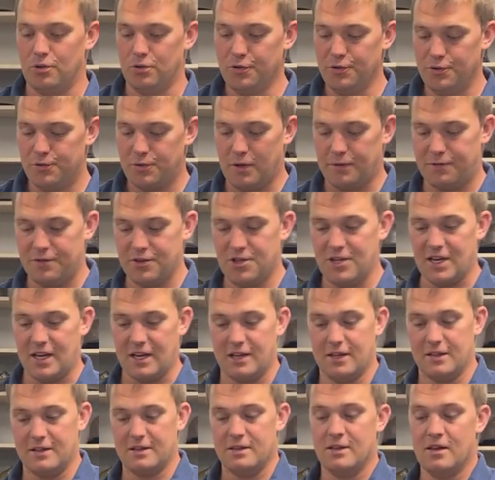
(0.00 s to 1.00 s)
Luftwaffe
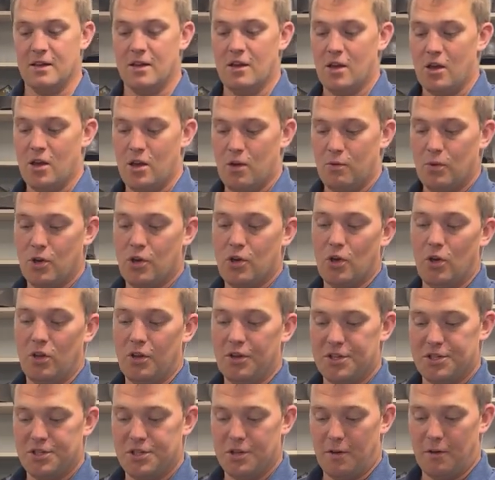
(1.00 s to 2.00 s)
jacket. We call
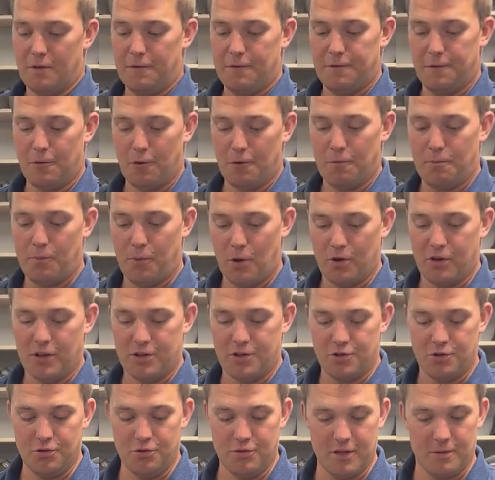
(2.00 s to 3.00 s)
this a four-pocket
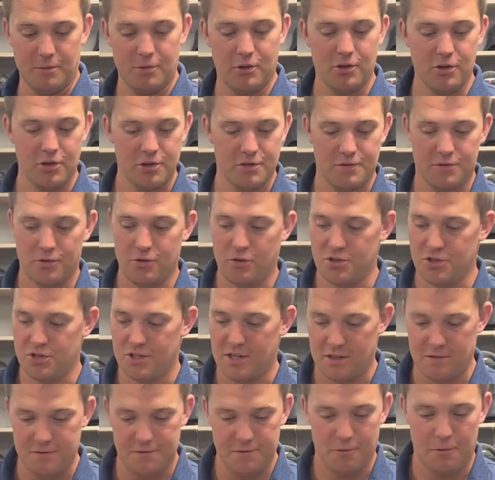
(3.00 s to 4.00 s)
tunic because, of course, it
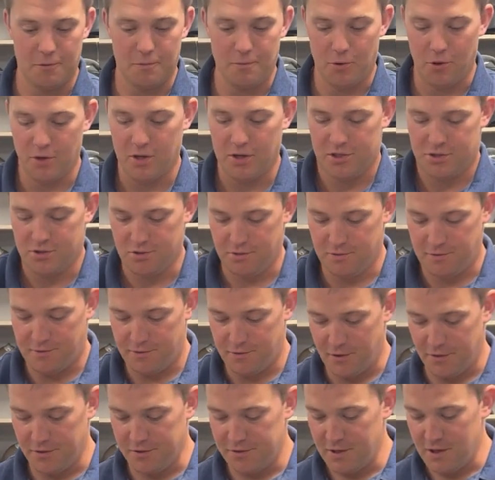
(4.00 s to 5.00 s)
has four pockets on the
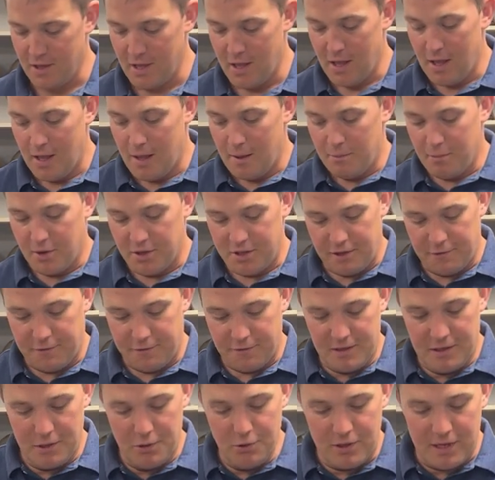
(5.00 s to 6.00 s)
front. But if
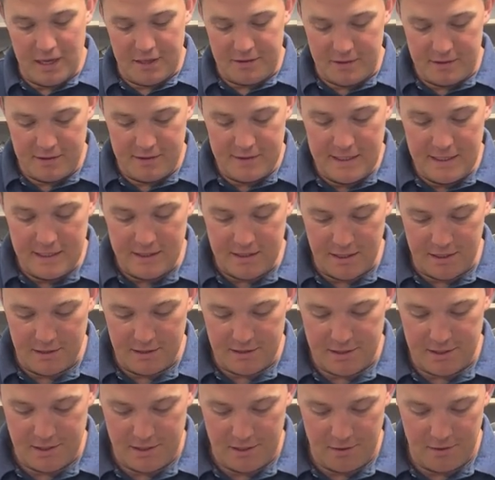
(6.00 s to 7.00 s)
you look at the
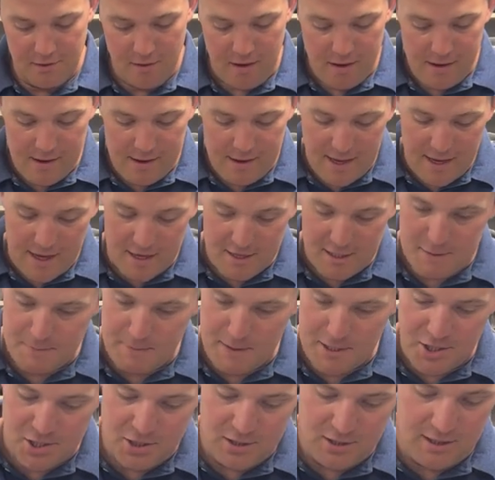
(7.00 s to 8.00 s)
details here, and
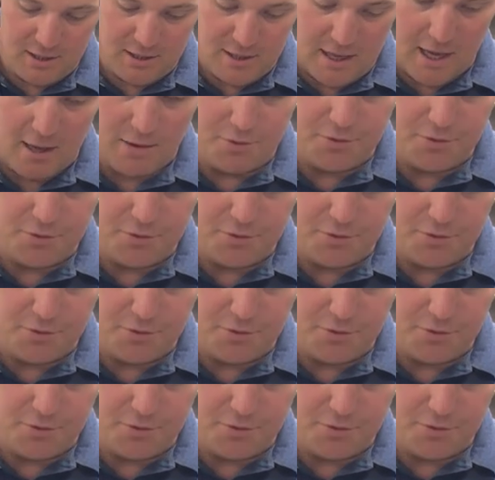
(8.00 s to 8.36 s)
especially how